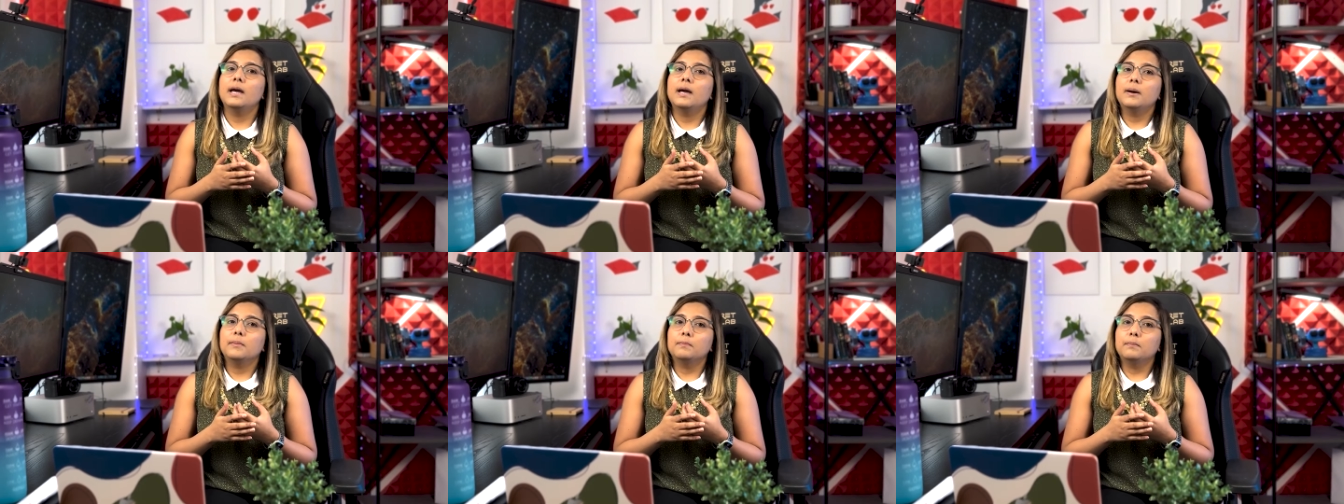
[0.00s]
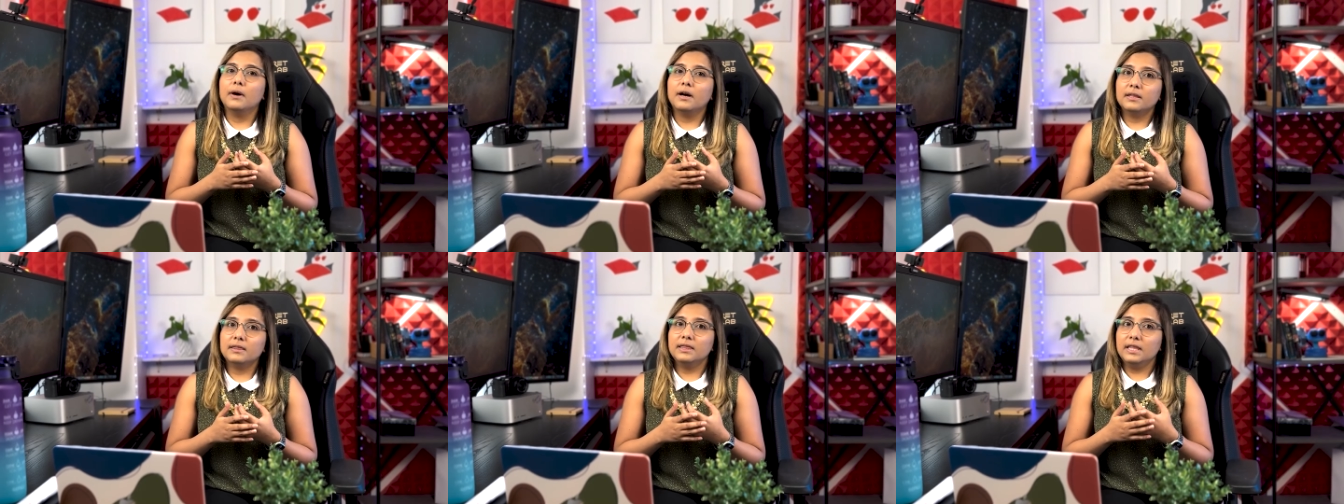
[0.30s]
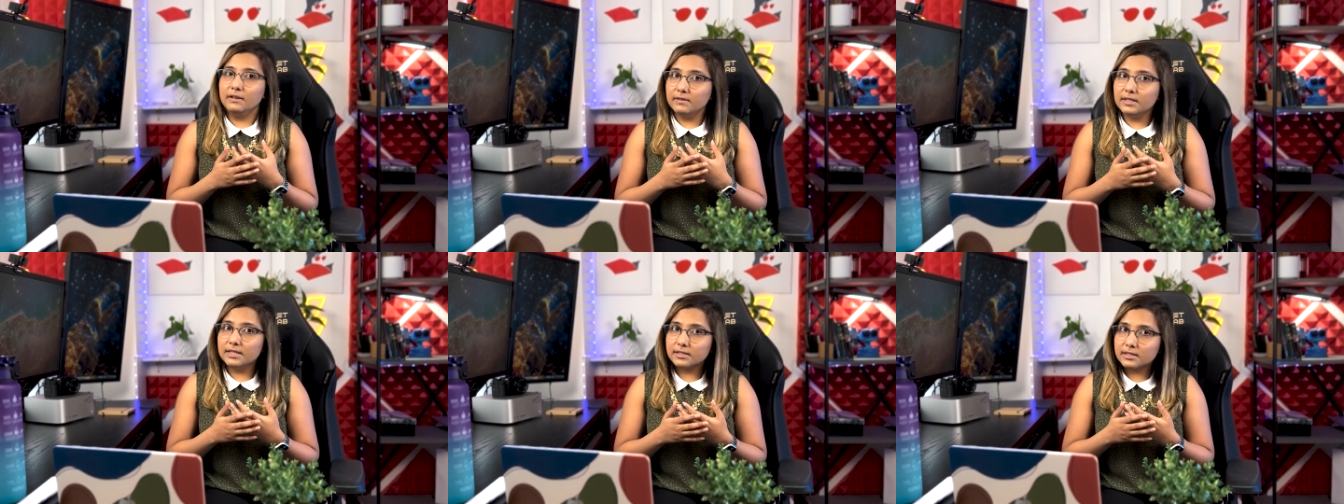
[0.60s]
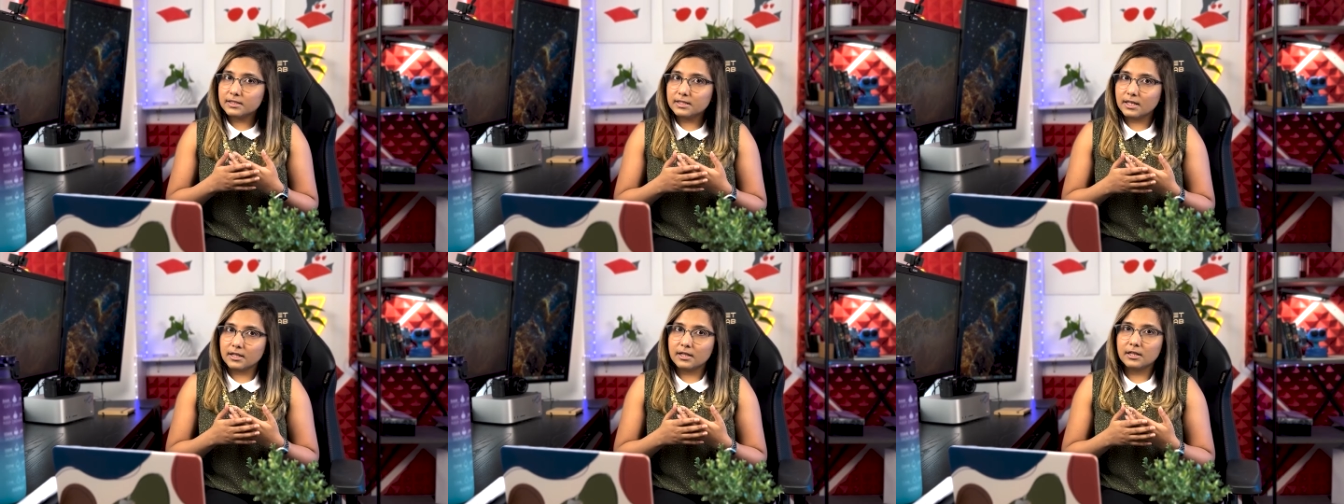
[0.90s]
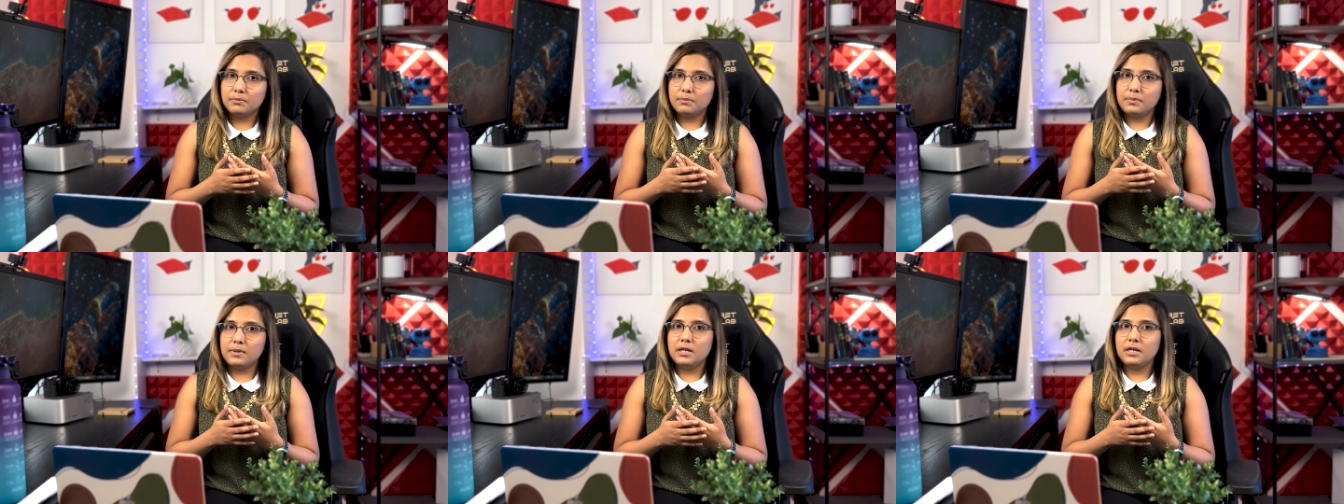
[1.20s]
but they will
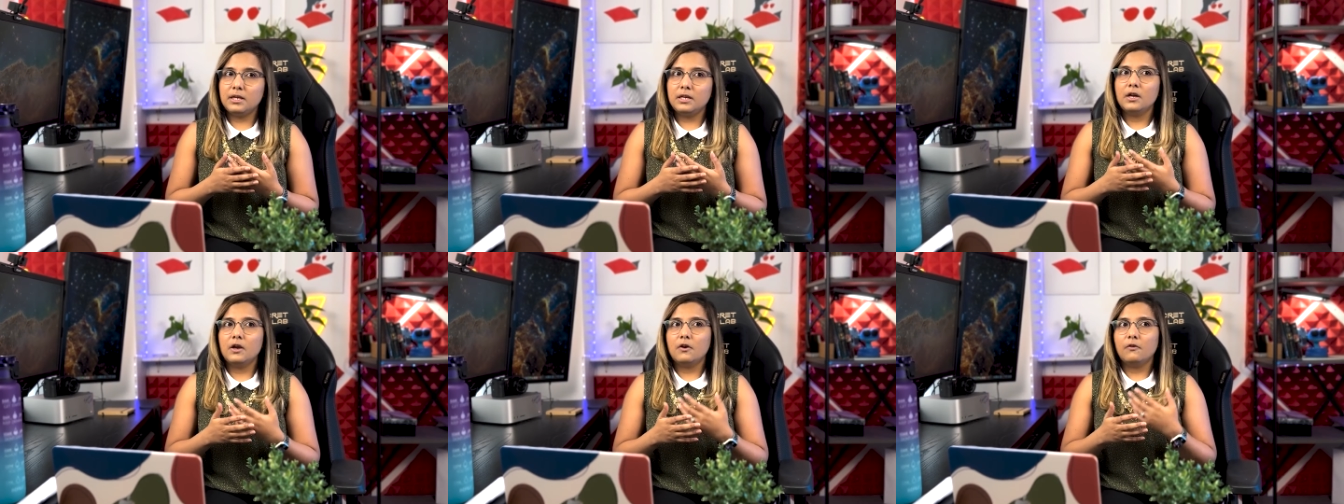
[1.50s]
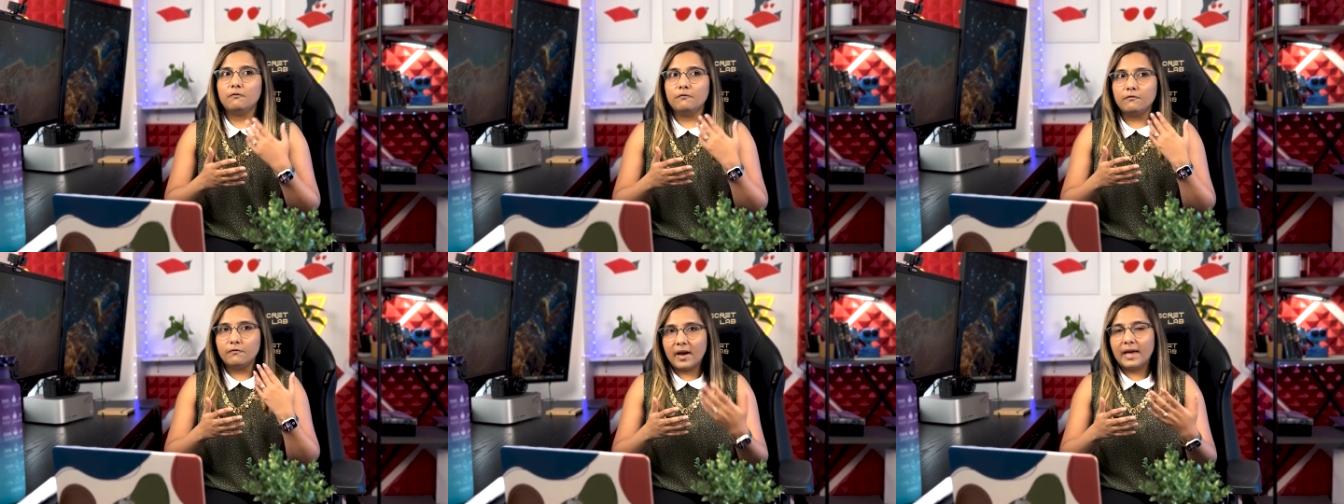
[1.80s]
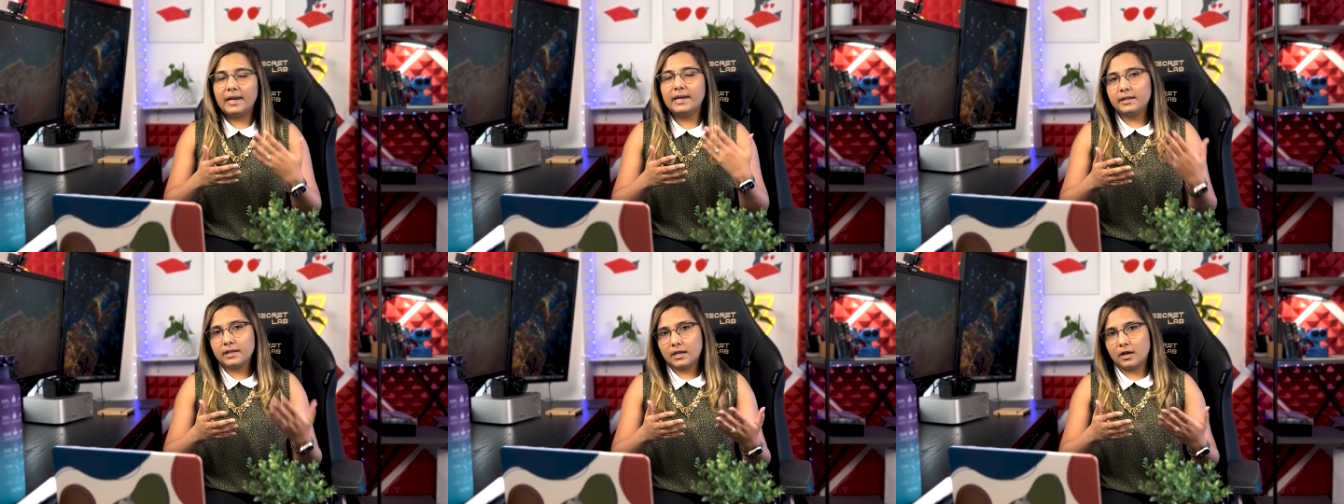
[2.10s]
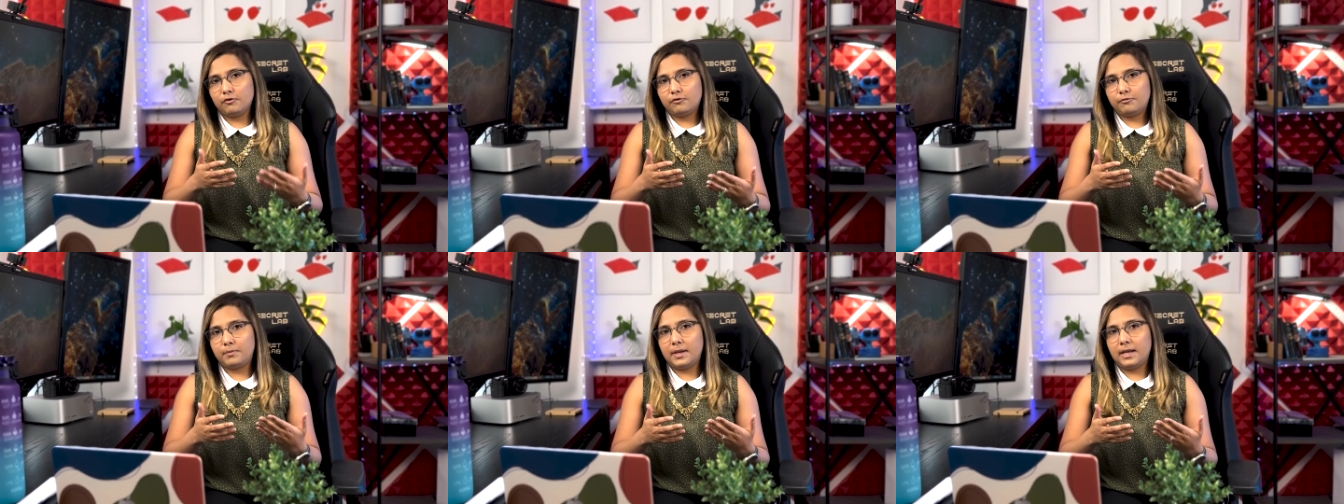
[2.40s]
still be well enough